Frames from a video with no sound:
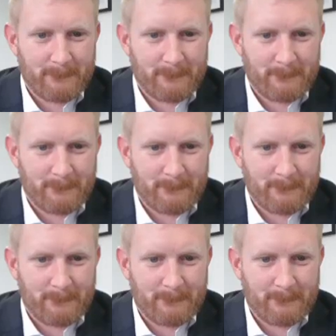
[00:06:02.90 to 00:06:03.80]

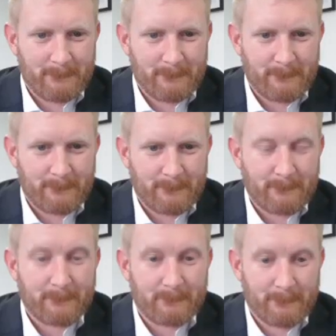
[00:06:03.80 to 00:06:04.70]

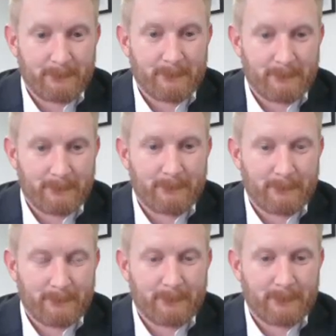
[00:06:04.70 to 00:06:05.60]

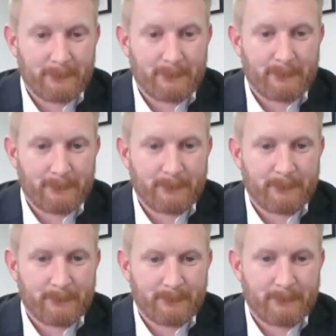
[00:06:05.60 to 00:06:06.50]

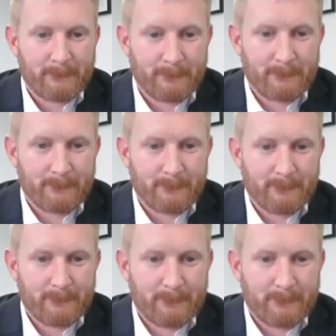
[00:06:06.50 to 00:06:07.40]

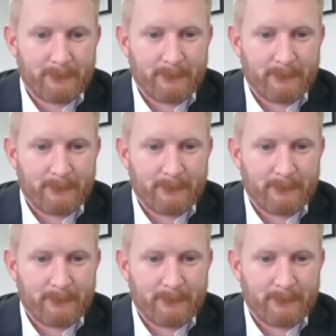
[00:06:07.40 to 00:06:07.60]
This person isn't speaking.